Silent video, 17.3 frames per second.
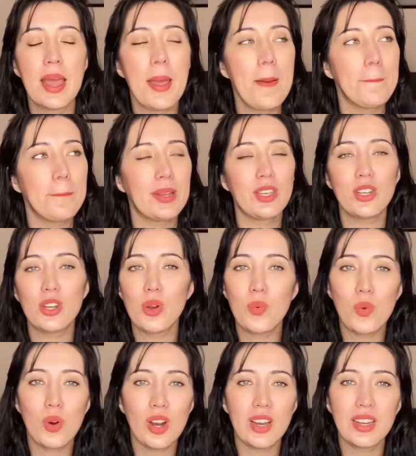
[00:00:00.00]
but you know
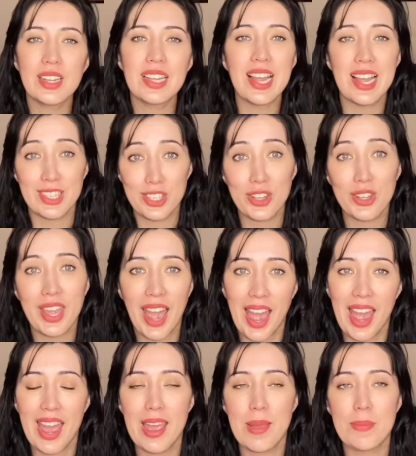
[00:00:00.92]
what, that's
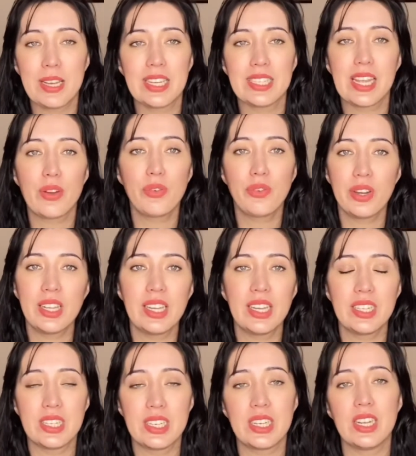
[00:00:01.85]
okay, because I really
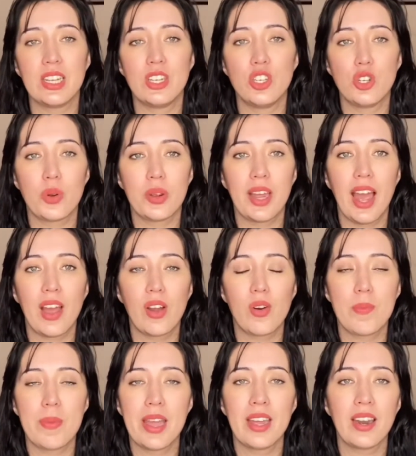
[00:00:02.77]
did enjoy
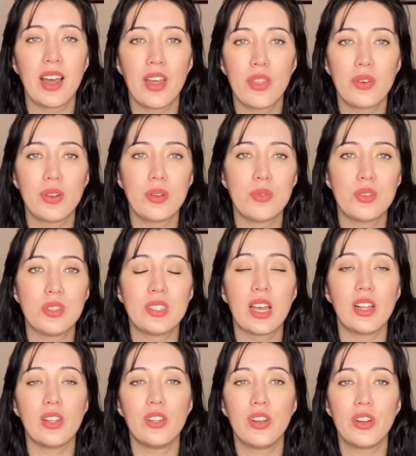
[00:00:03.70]
Aquaman. I thought it was a
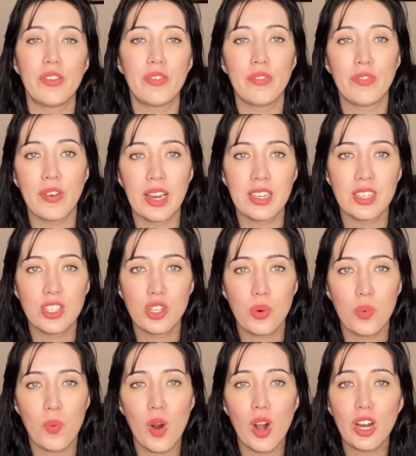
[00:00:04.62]
lot of fun to
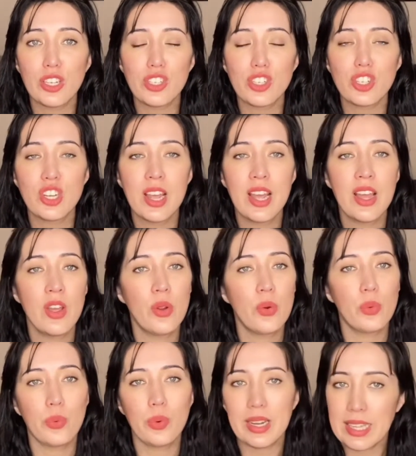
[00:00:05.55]
watch,
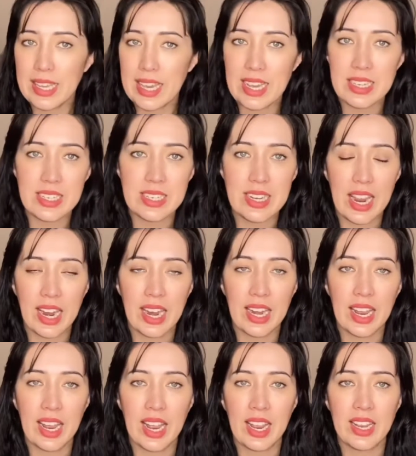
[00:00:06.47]
really
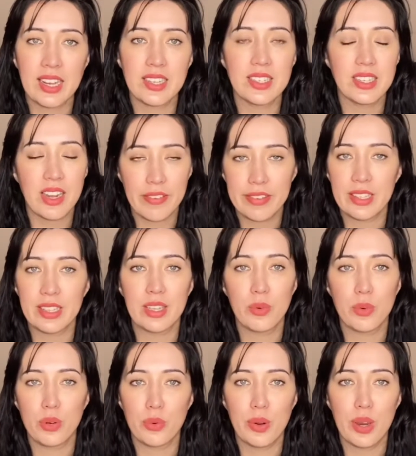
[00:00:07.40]
entertaining. Definitely
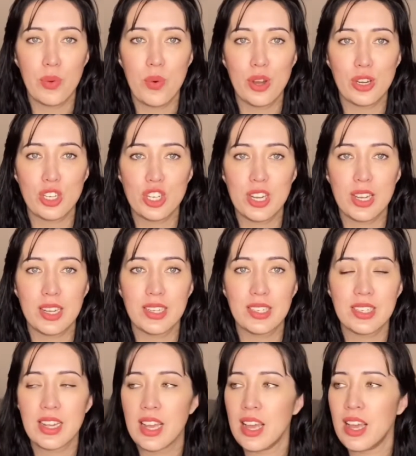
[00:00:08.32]
would rewatch it.
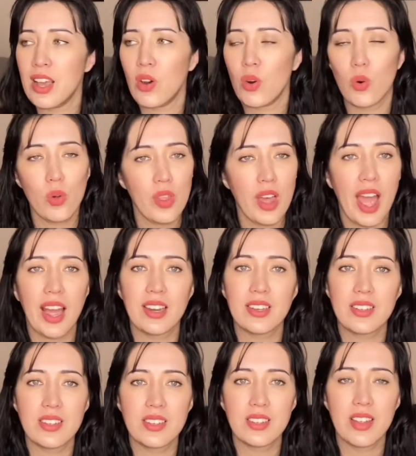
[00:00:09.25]
All the
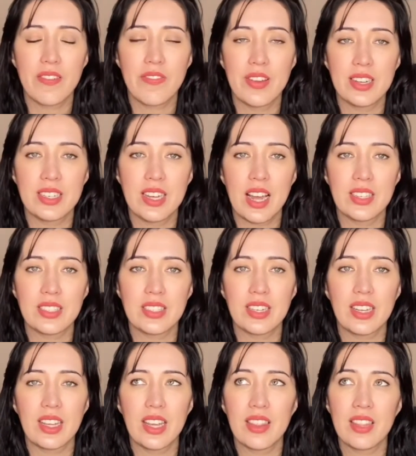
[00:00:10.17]
actors are fantastic
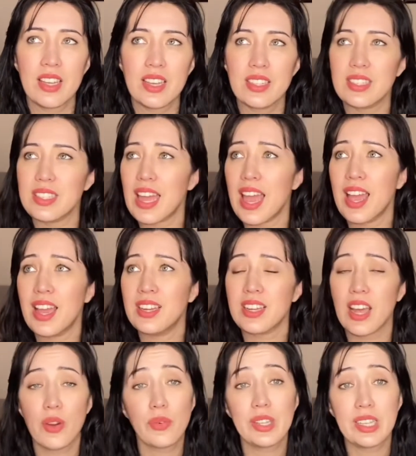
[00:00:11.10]
in this, and
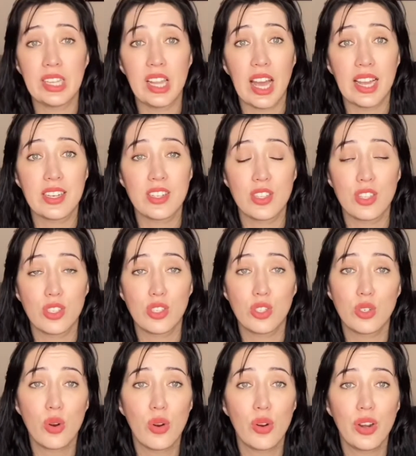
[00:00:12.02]
I really liked the
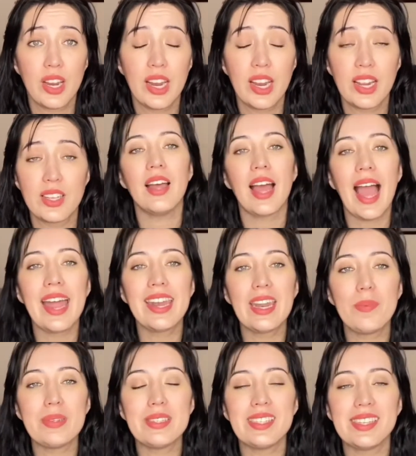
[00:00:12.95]
story. At
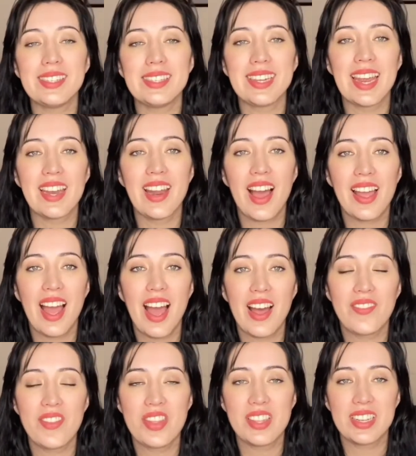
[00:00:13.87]
number 16, I have
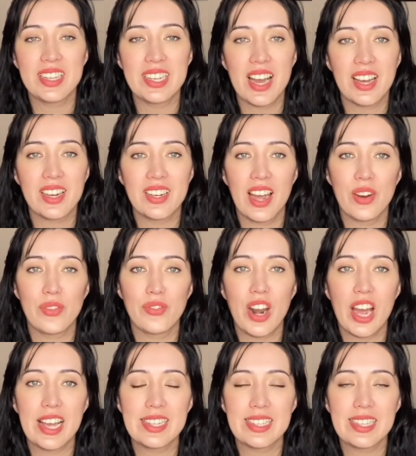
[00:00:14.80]
The Dark Knight
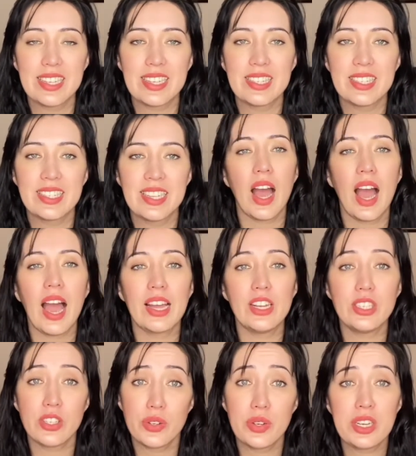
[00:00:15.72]
Rises. I
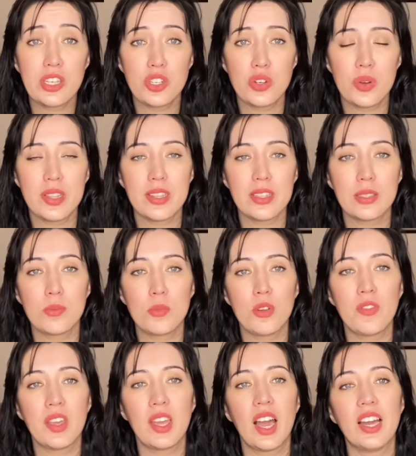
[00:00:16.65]
do enjoy this
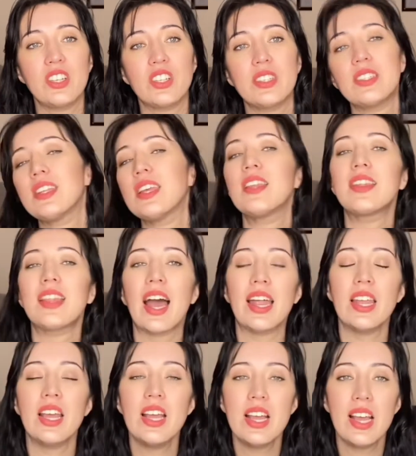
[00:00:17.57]
movie. I just think that,
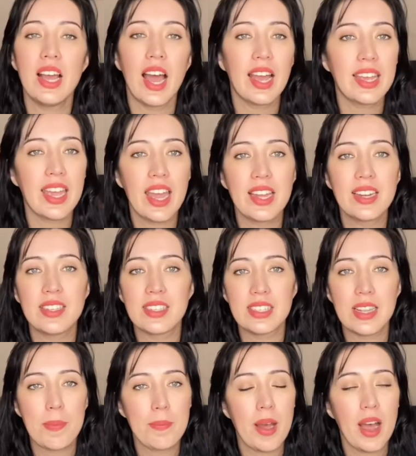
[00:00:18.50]
again,
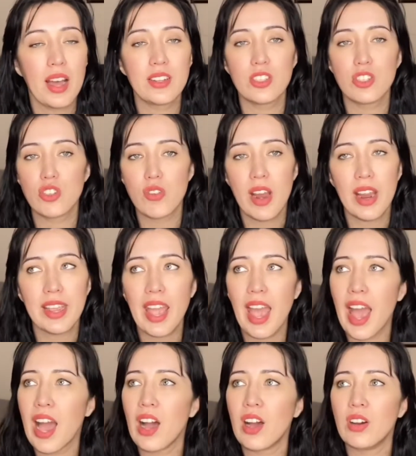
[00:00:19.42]
some parts drag
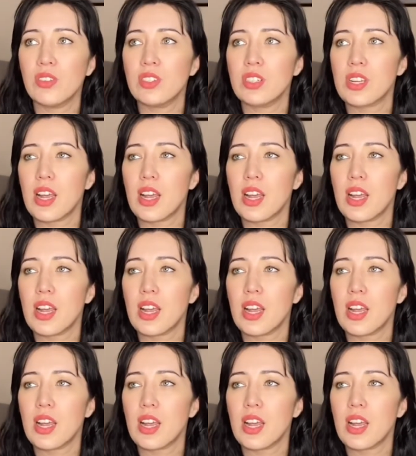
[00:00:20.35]
out.